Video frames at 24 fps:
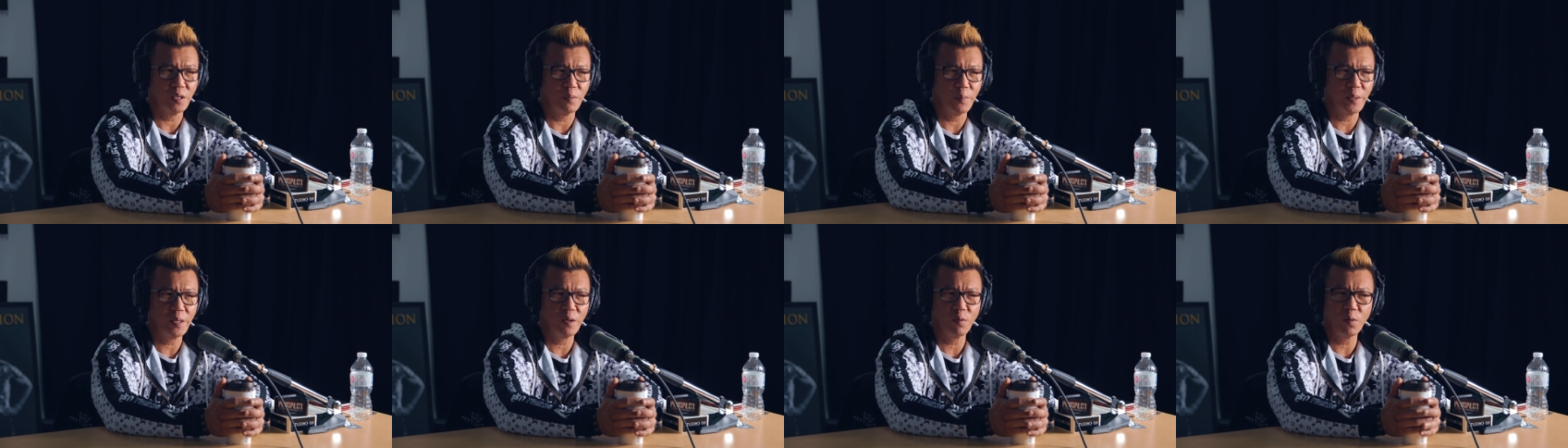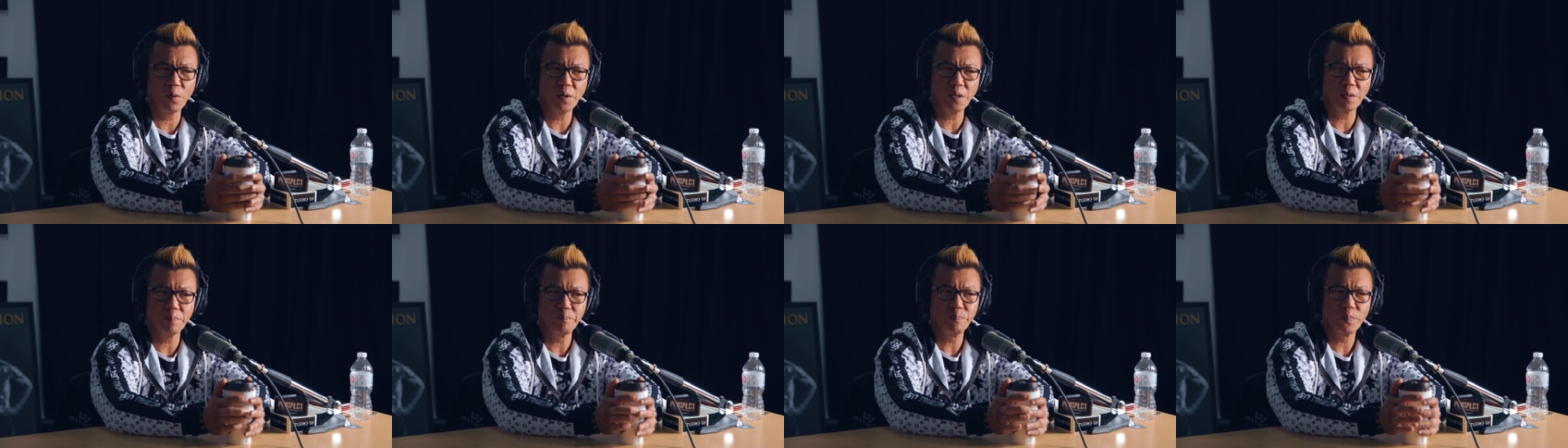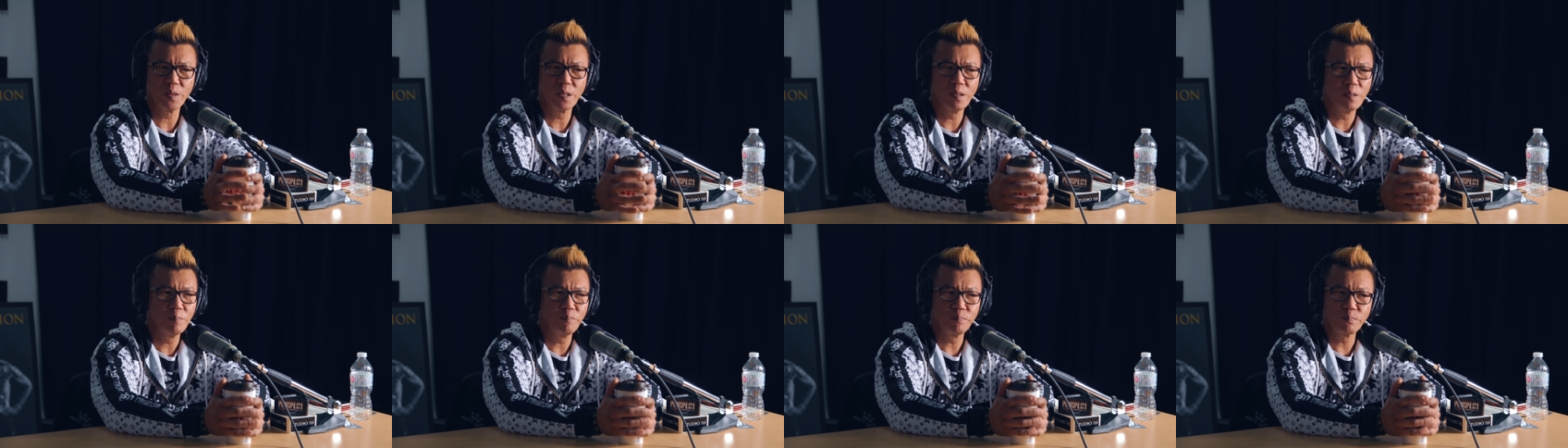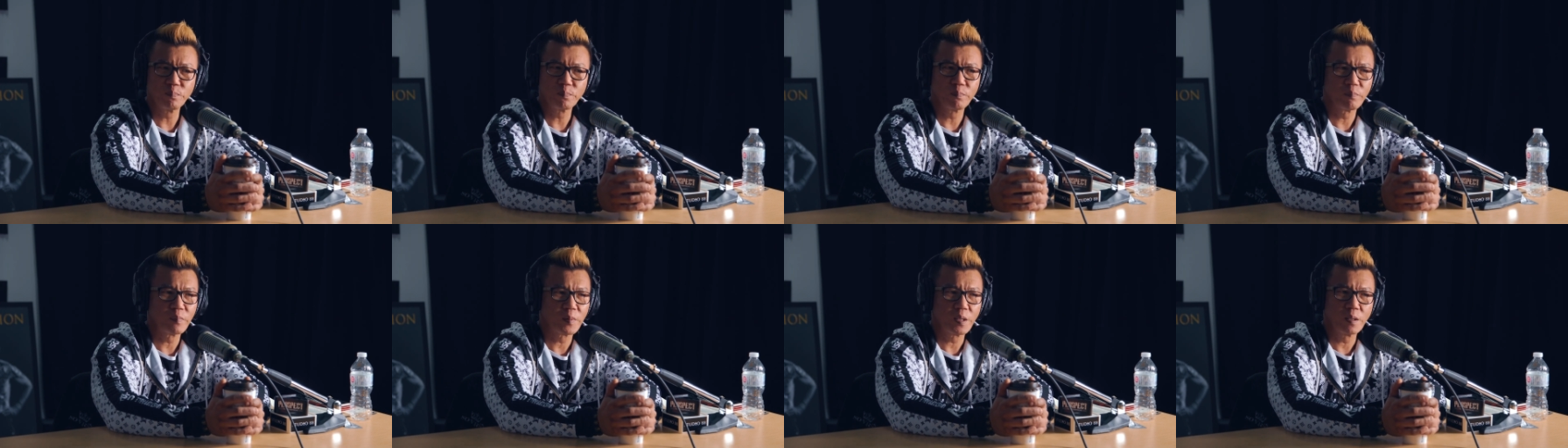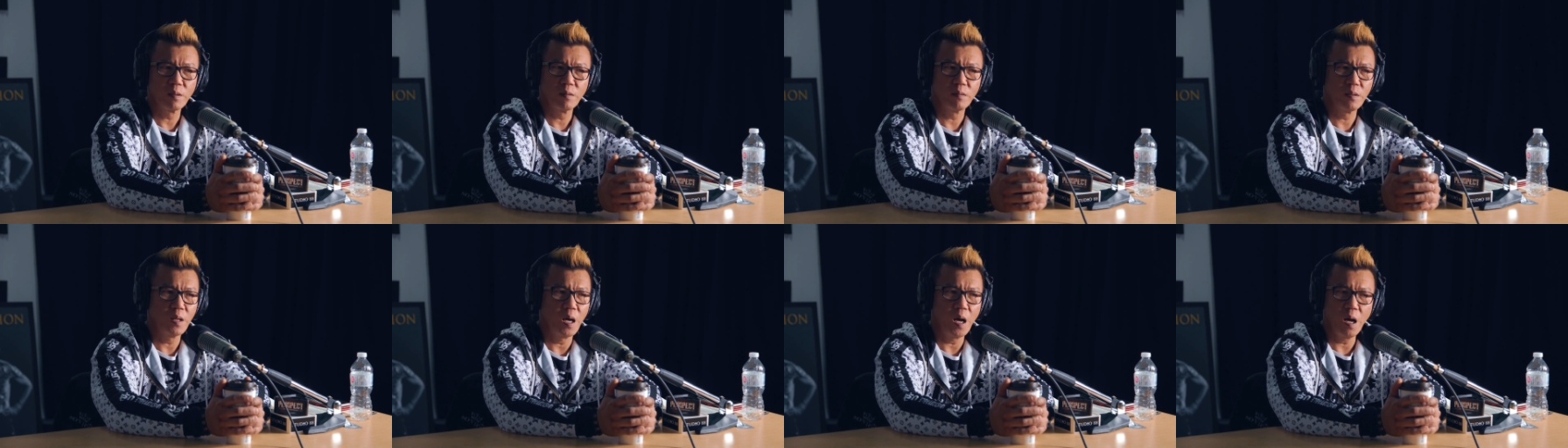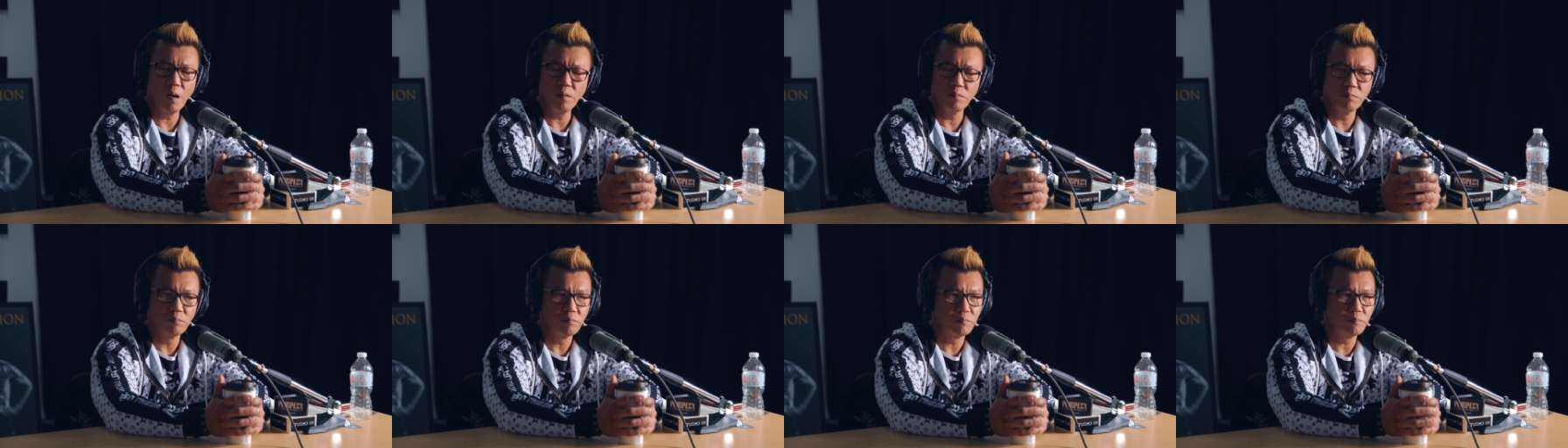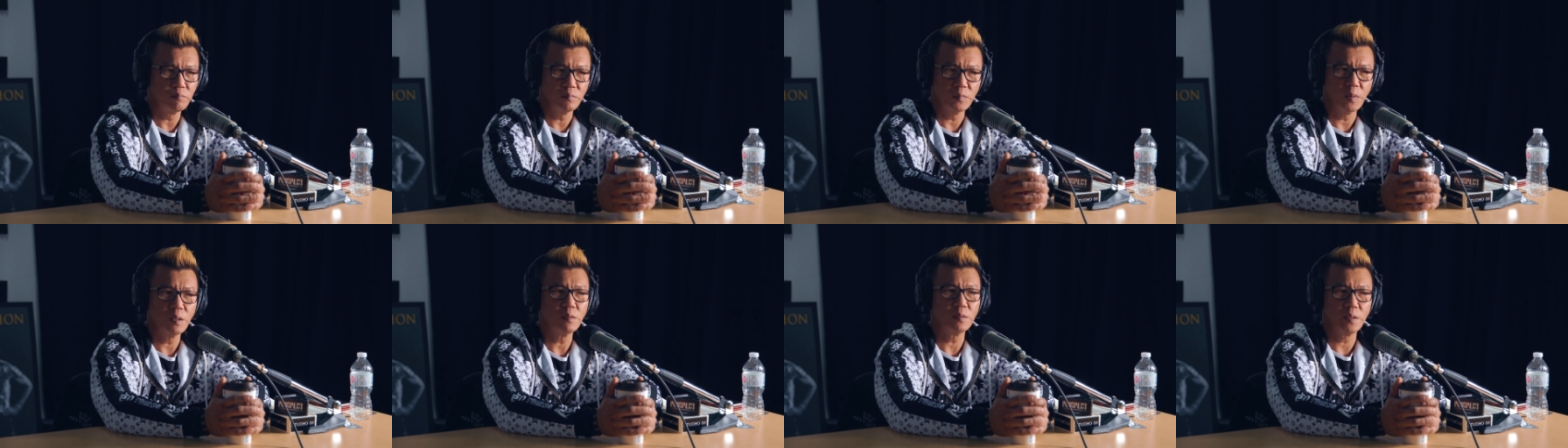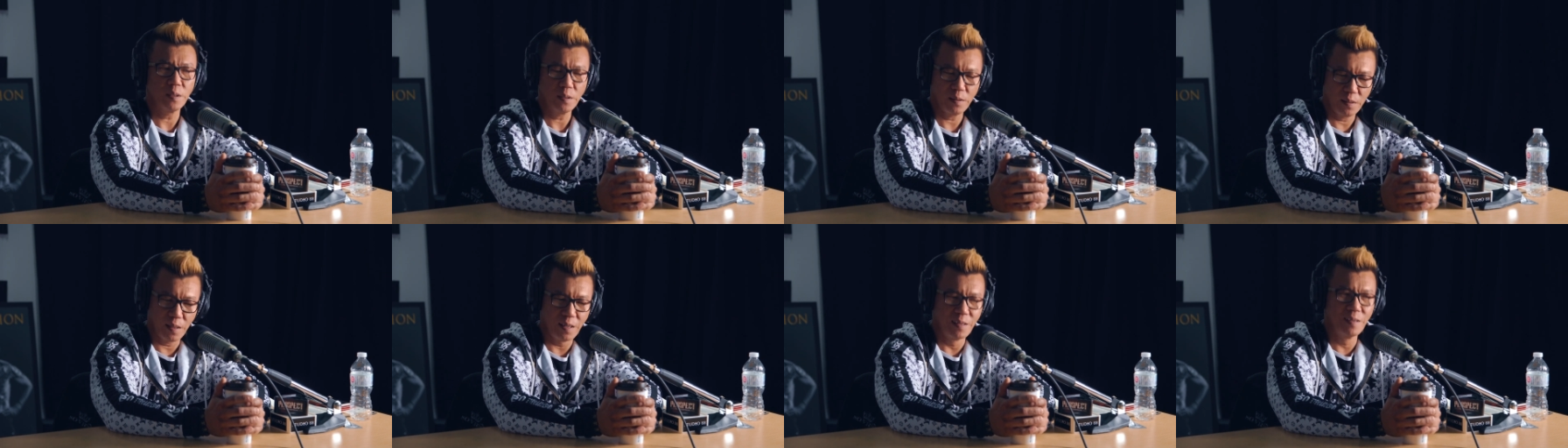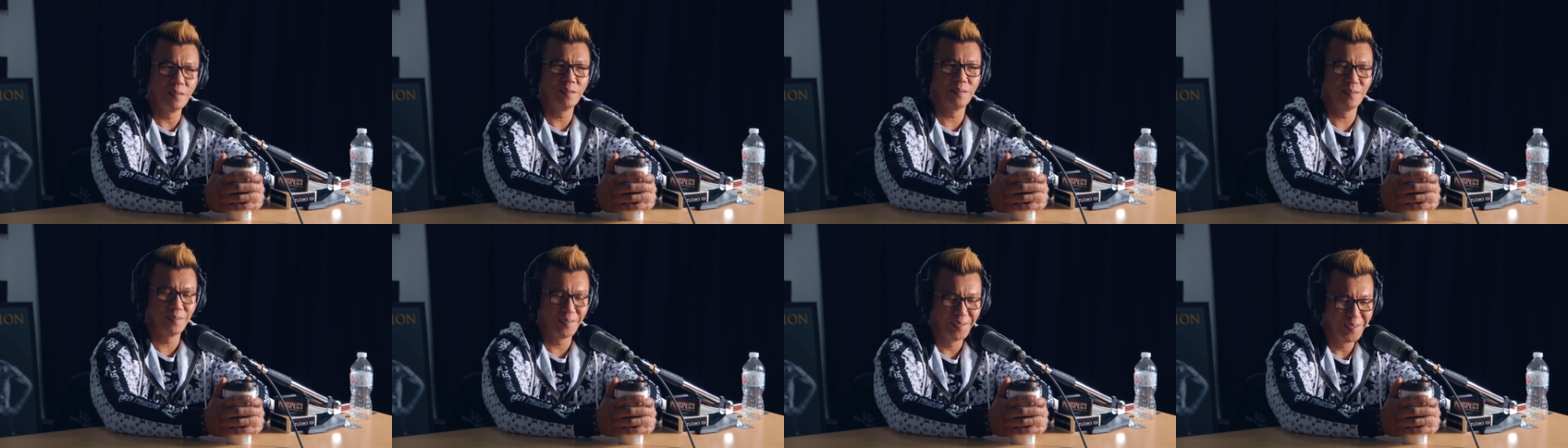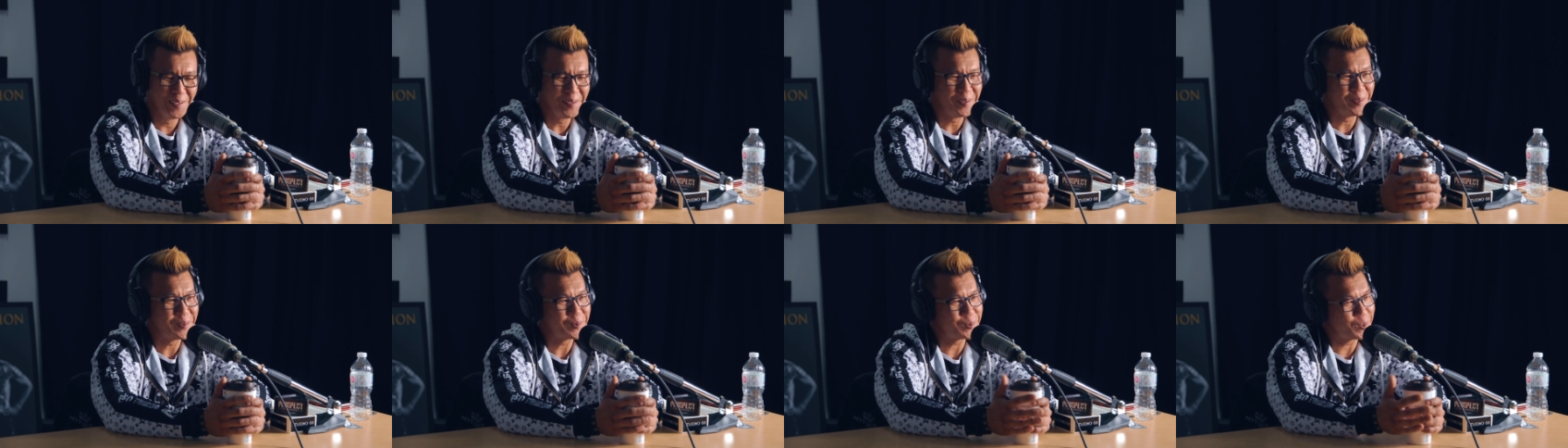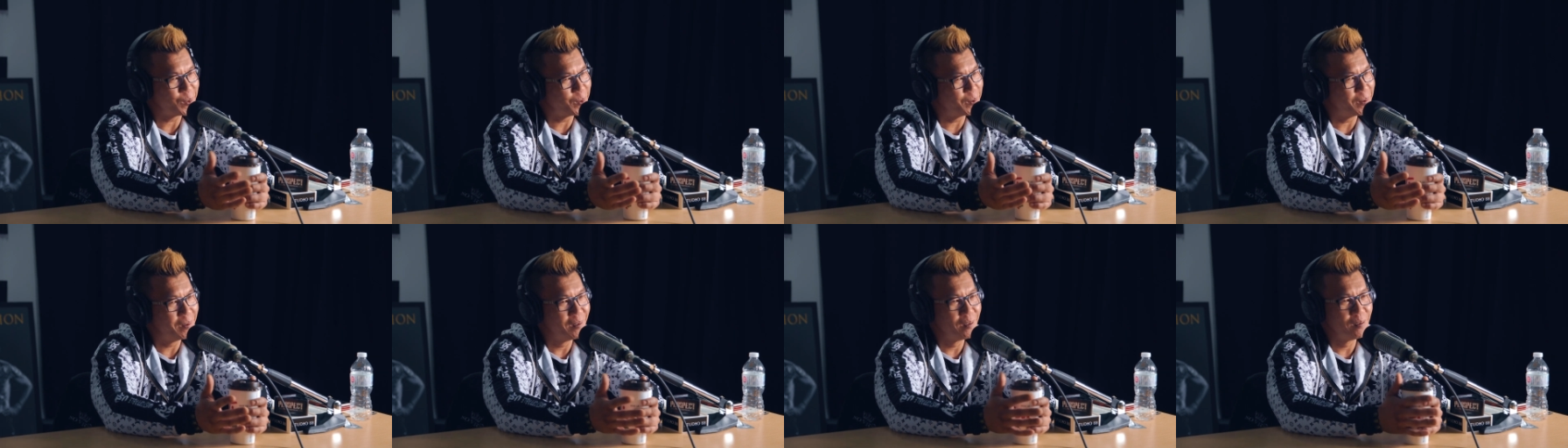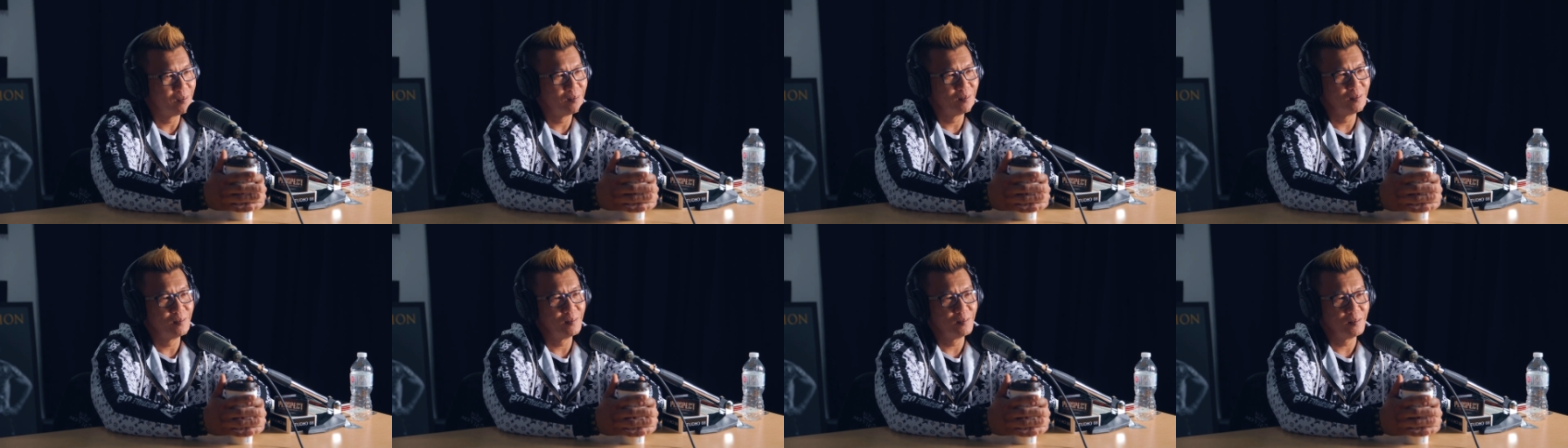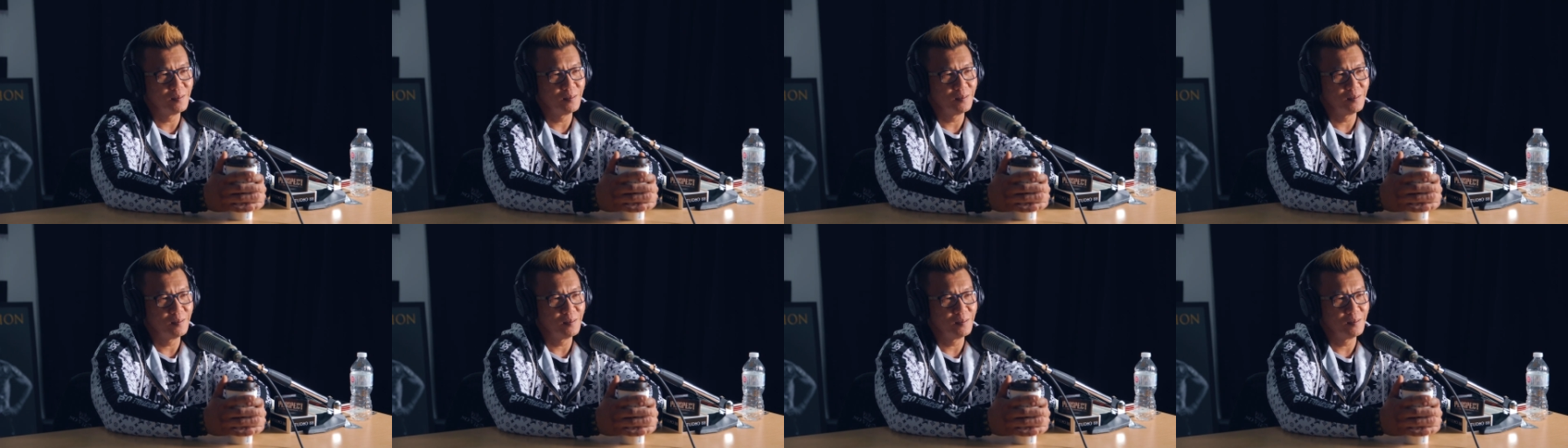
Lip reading: And it doesn't get you after 11 p.m. either. No, or at the strip club.